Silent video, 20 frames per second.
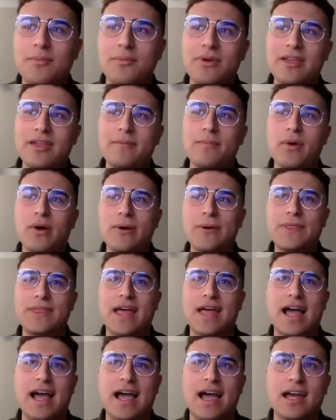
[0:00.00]
we both
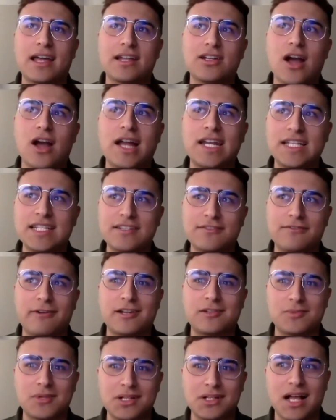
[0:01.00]
had gotten into
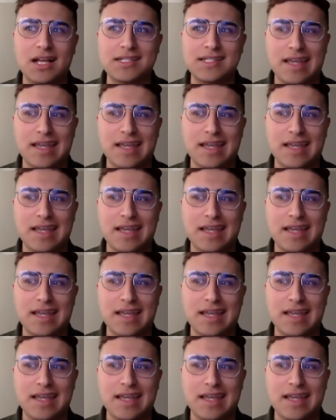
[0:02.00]
freshman class